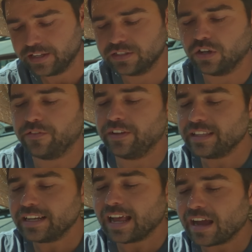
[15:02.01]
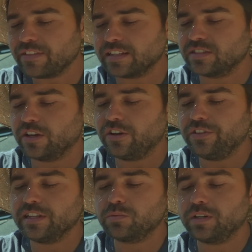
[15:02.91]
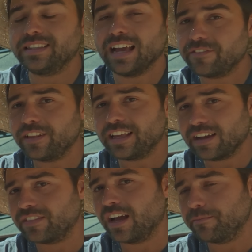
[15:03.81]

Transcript: So if it didn't have that soil, this would definitely have not